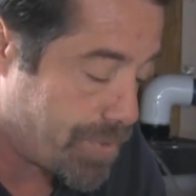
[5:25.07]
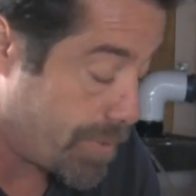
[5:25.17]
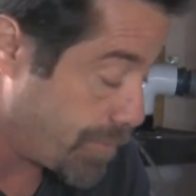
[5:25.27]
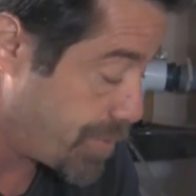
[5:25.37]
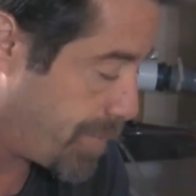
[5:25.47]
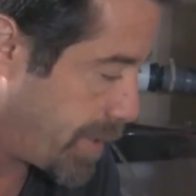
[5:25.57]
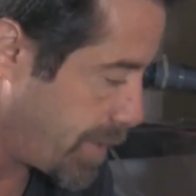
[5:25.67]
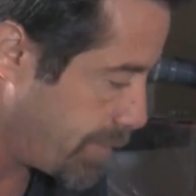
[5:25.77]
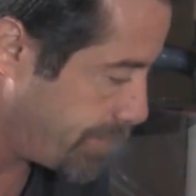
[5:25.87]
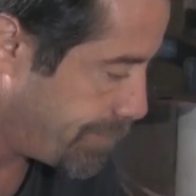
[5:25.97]
So
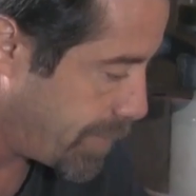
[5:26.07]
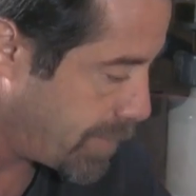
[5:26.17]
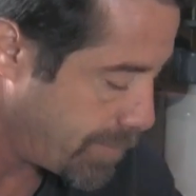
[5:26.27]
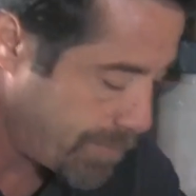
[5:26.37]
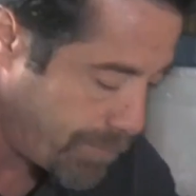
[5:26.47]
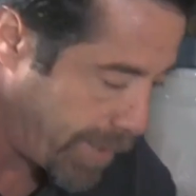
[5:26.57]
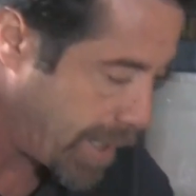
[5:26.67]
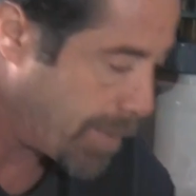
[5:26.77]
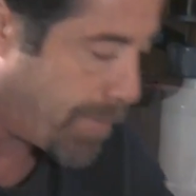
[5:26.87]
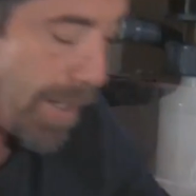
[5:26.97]
speaking of uh, breakout